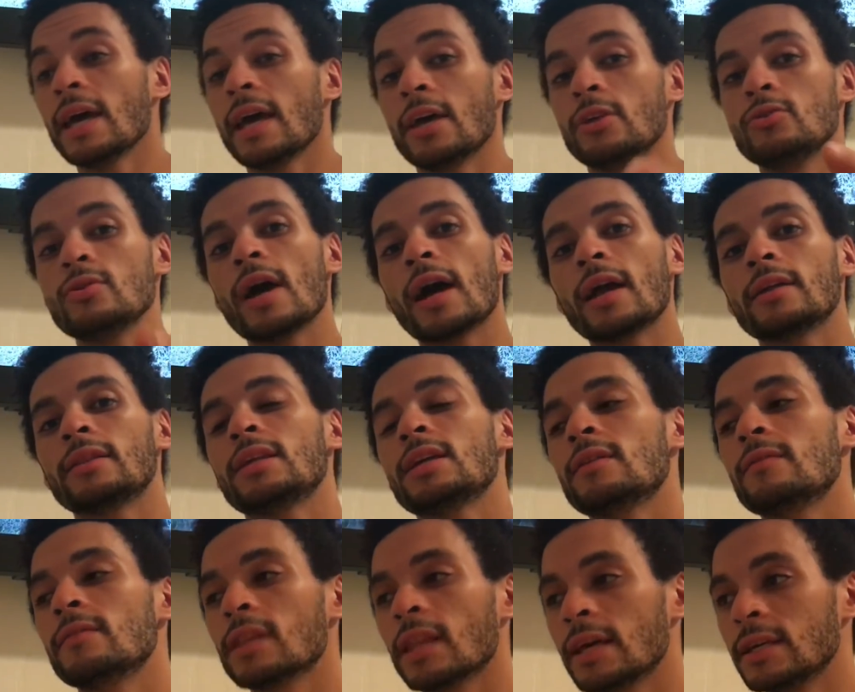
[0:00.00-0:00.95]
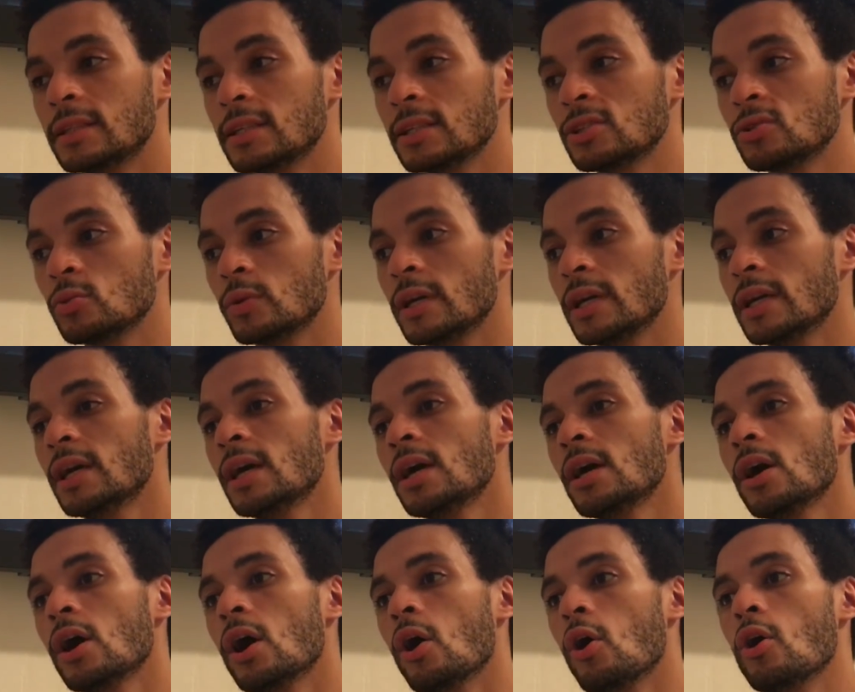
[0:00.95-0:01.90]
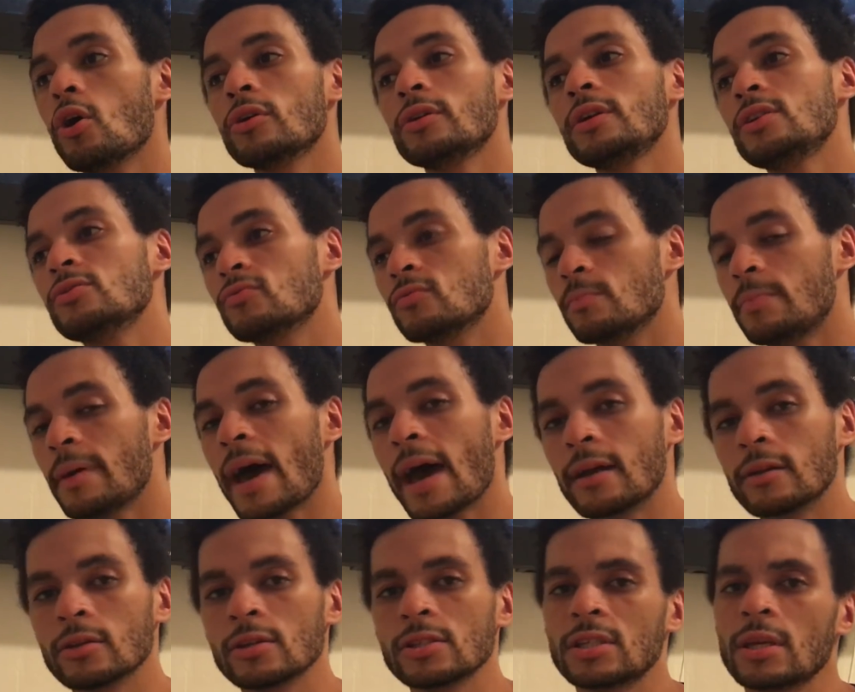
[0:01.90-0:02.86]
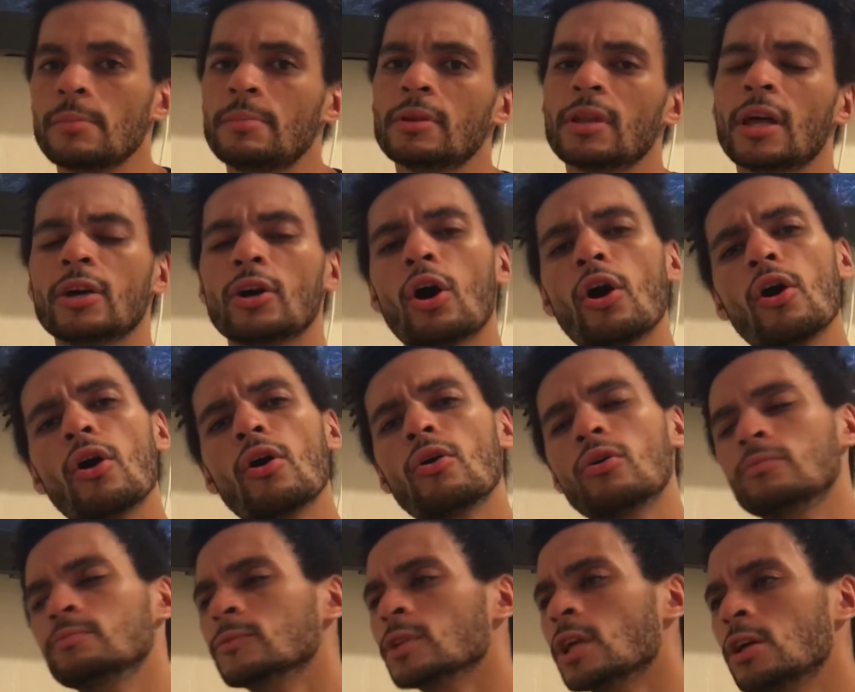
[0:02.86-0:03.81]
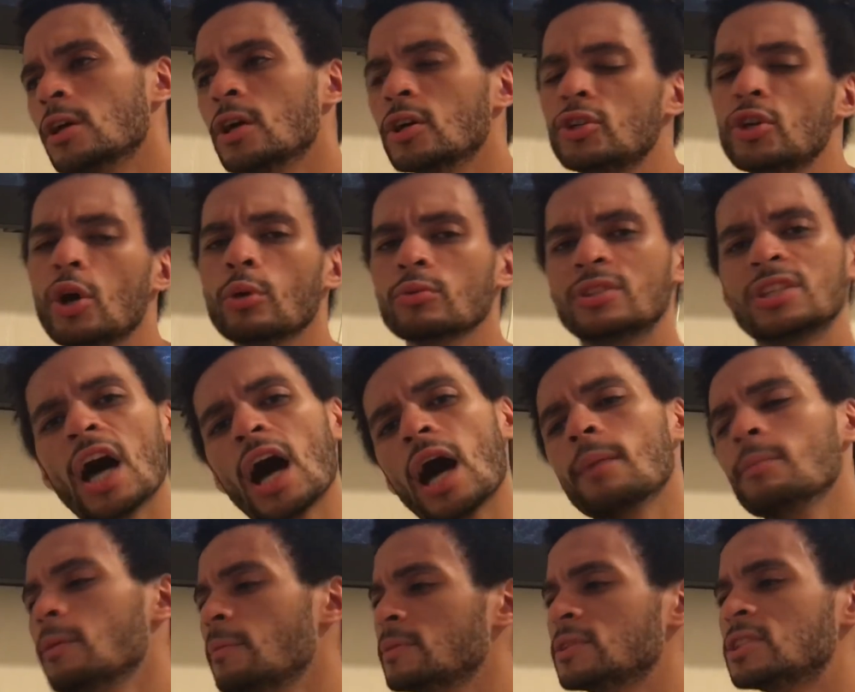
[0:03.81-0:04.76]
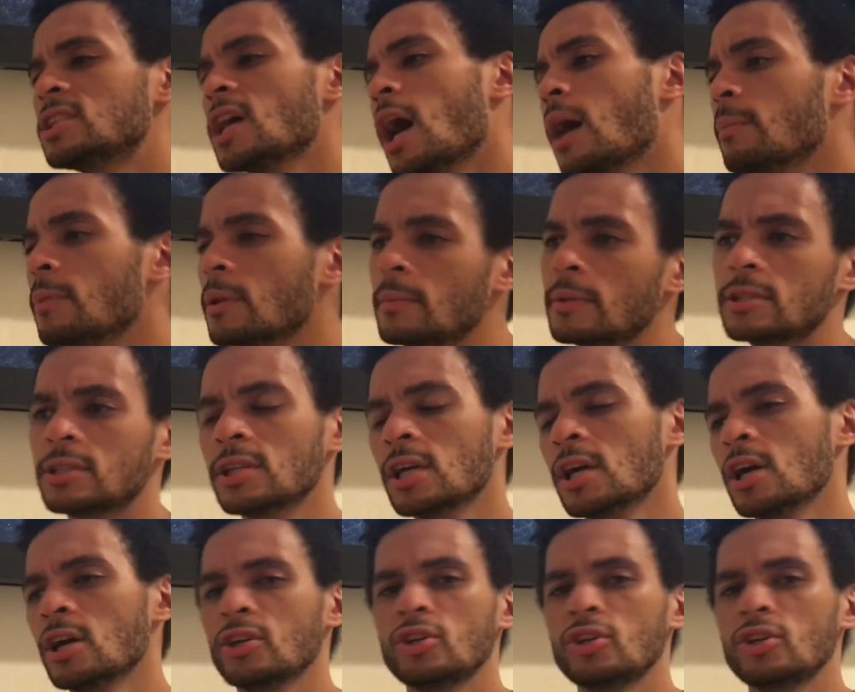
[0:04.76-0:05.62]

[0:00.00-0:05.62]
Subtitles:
And you got to think of it like this way. All these battlers that be like, oh, yo, time limits.